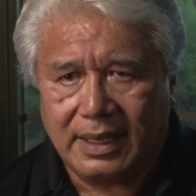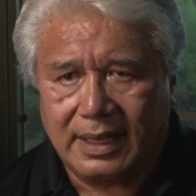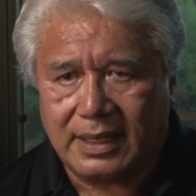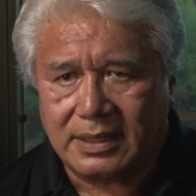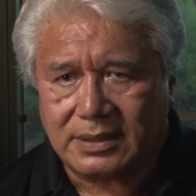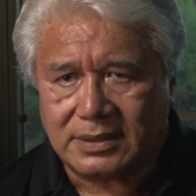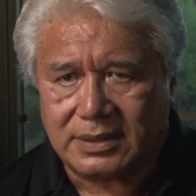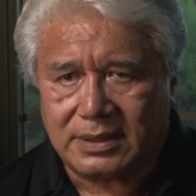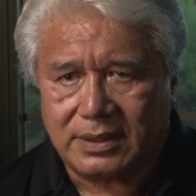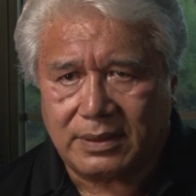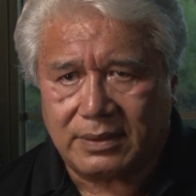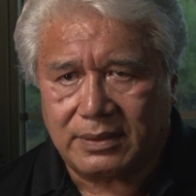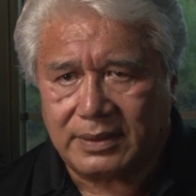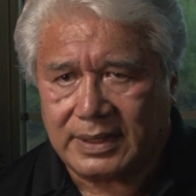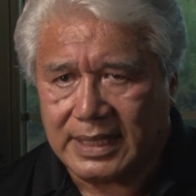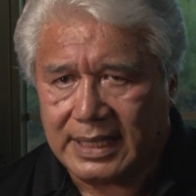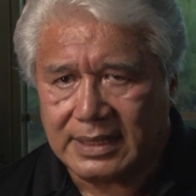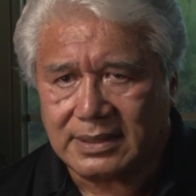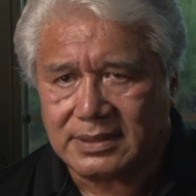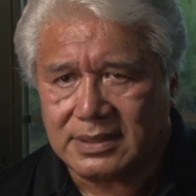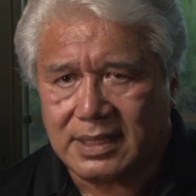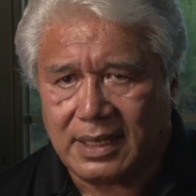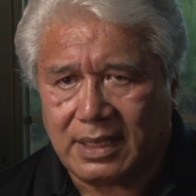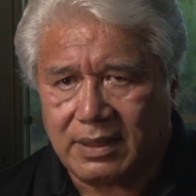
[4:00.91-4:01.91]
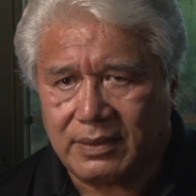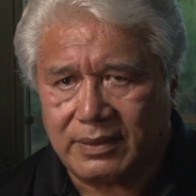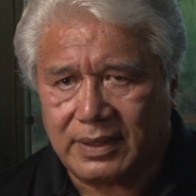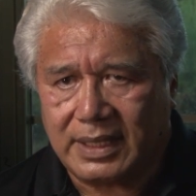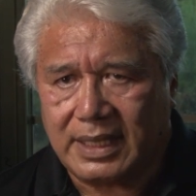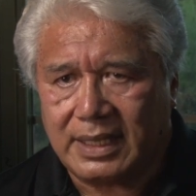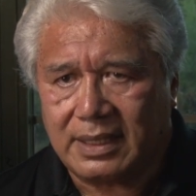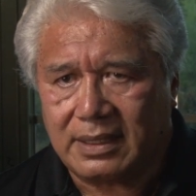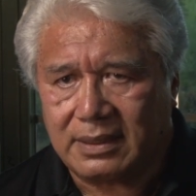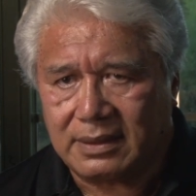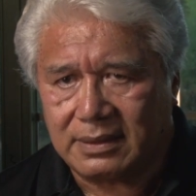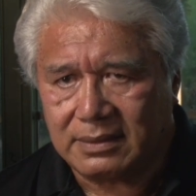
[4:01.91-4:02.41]
And so that's how
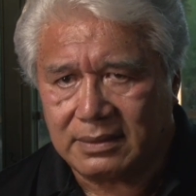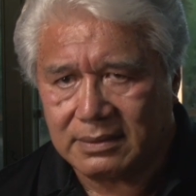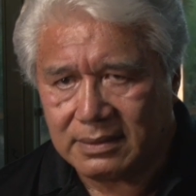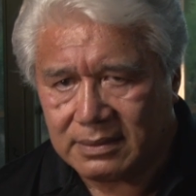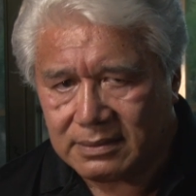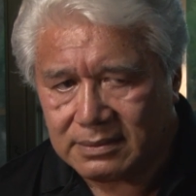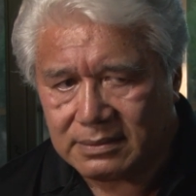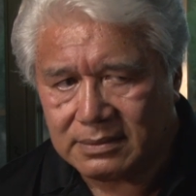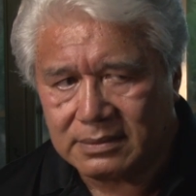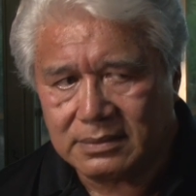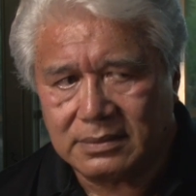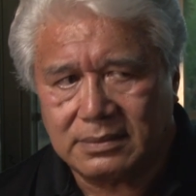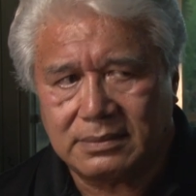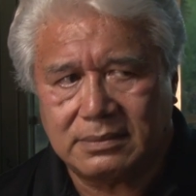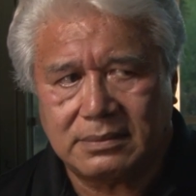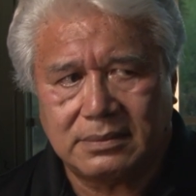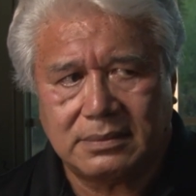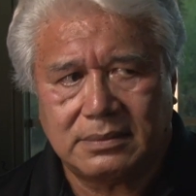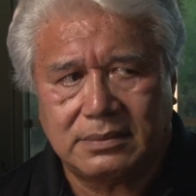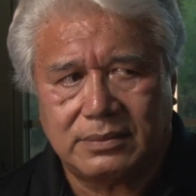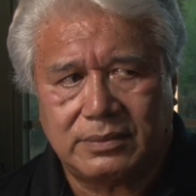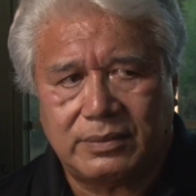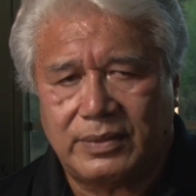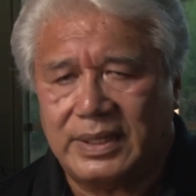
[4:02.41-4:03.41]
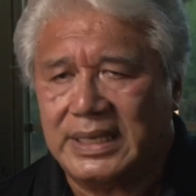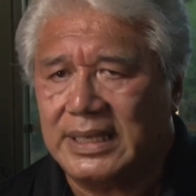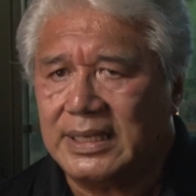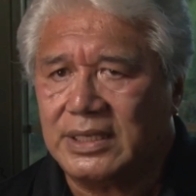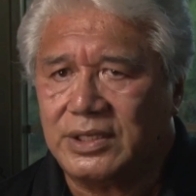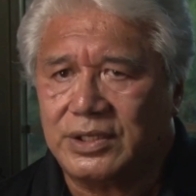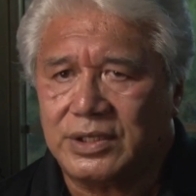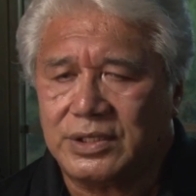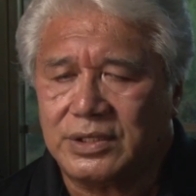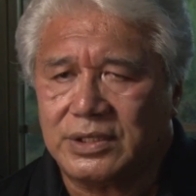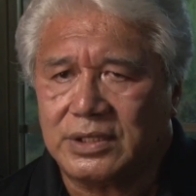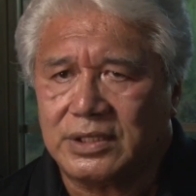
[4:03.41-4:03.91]
that
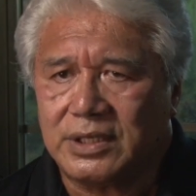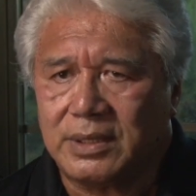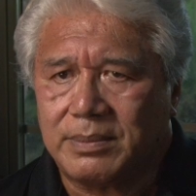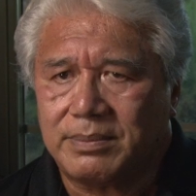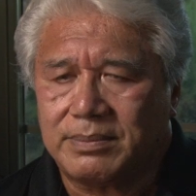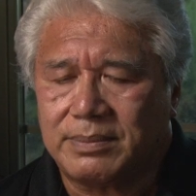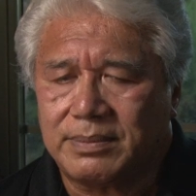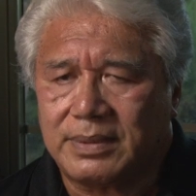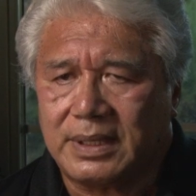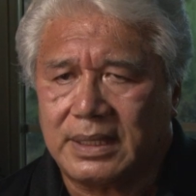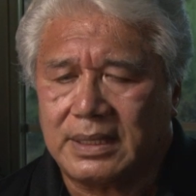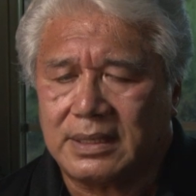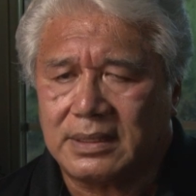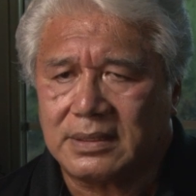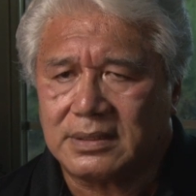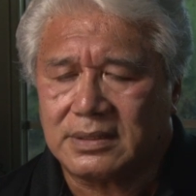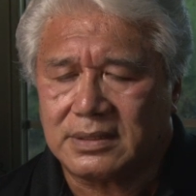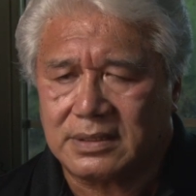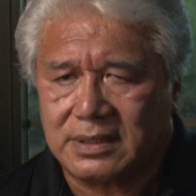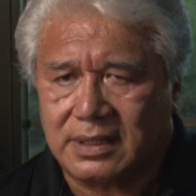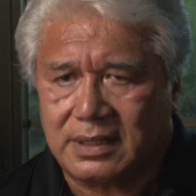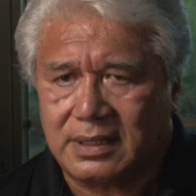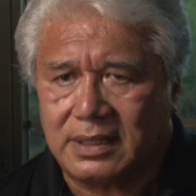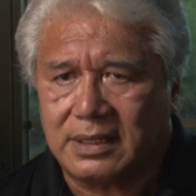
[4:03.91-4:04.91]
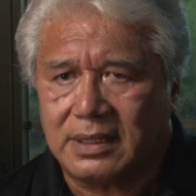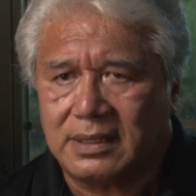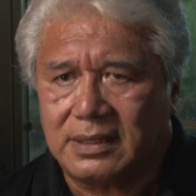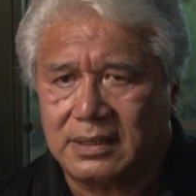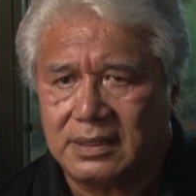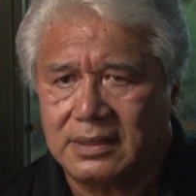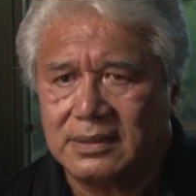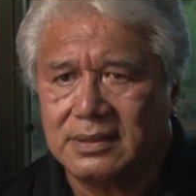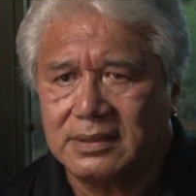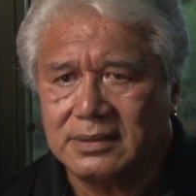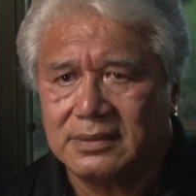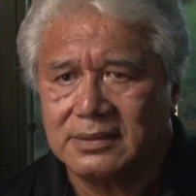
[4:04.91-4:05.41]
relationship started.
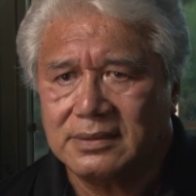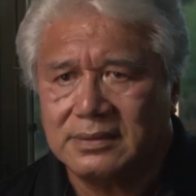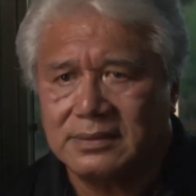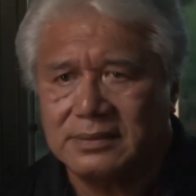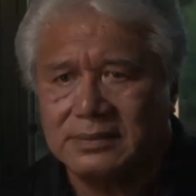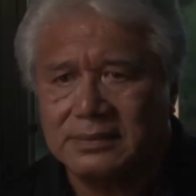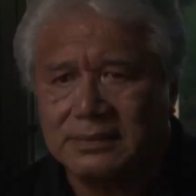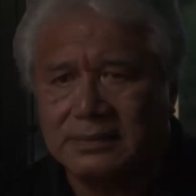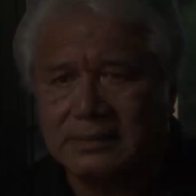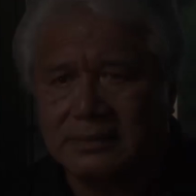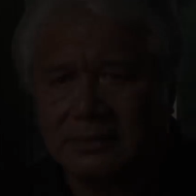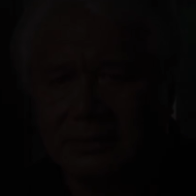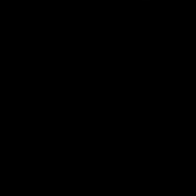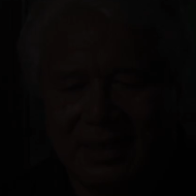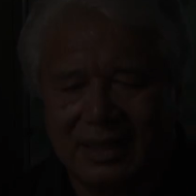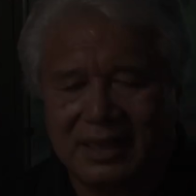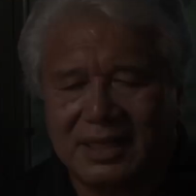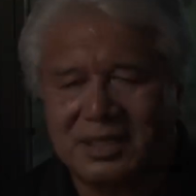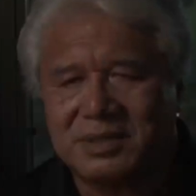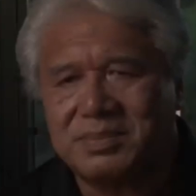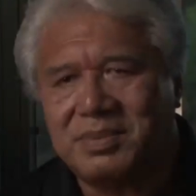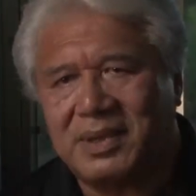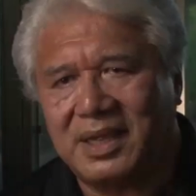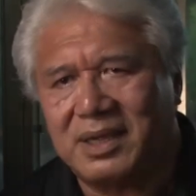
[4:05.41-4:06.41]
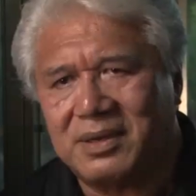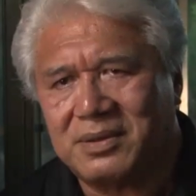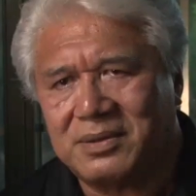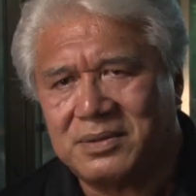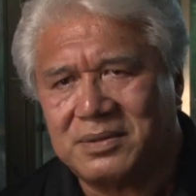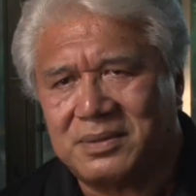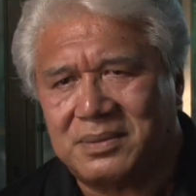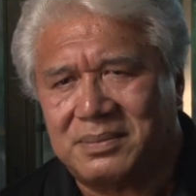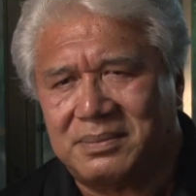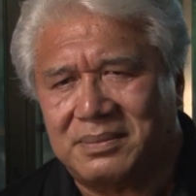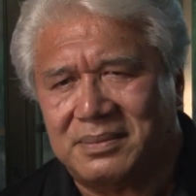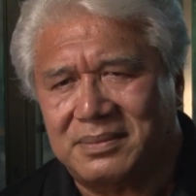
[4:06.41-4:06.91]
It's my
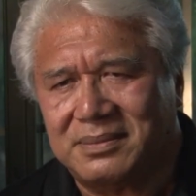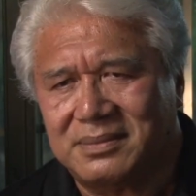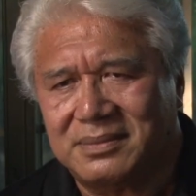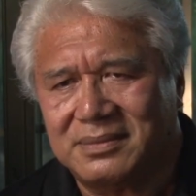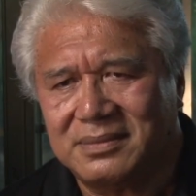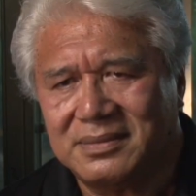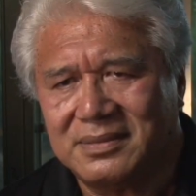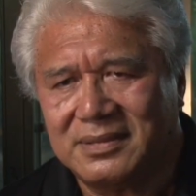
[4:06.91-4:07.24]
home.